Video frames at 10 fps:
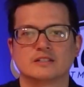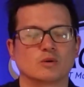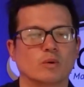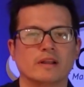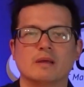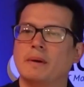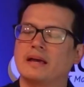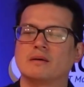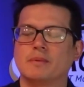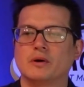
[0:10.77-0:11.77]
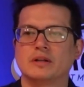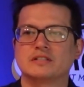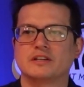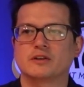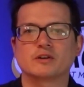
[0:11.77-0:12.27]
So one of the main
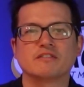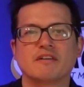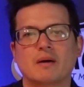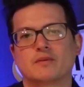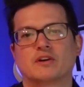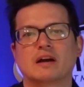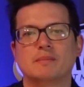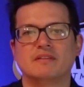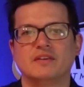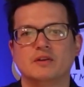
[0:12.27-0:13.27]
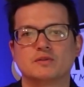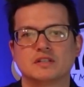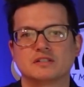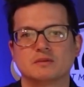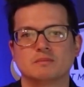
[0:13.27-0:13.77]
components that you're going to find with your IP video
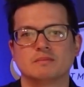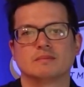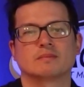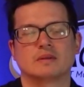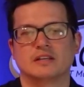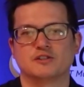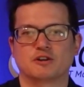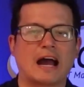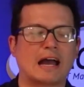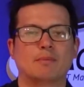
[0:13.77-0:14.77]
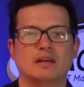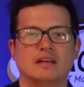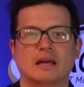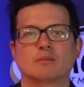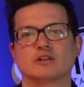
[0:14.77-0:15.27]
system is your IP
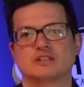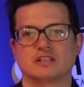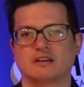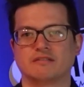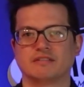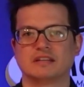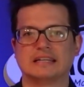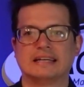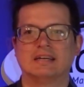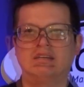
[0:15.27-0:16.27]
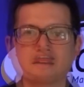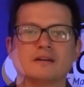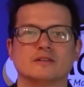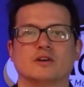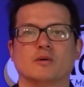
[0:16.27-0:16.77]
camera itself.
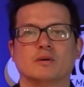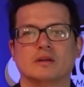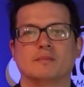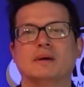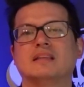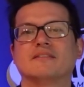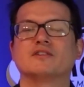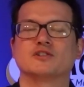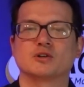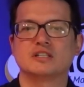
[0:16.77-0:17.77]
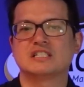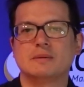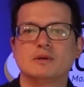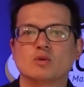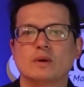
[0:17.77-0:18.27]
So the big difference you're going to
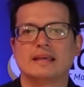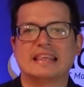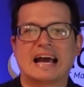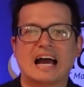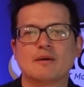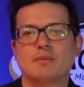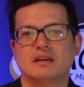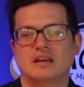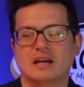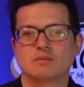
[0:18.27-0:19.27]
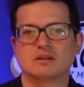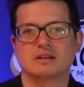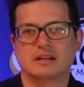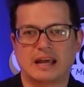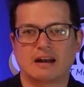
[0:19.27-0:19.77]
see between the IP camera
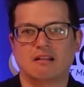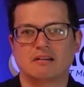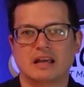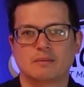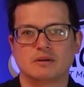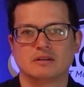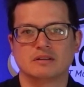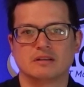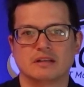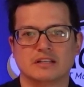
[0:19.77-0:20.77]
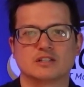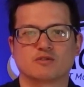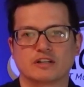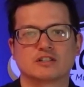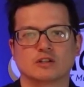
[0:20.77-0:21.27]
and the analog camera is the
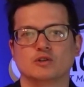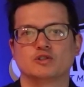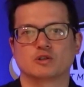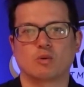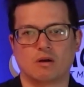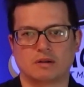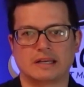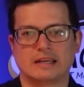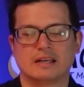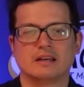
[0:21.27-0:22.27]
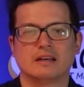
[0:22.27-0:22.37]
resolution quality.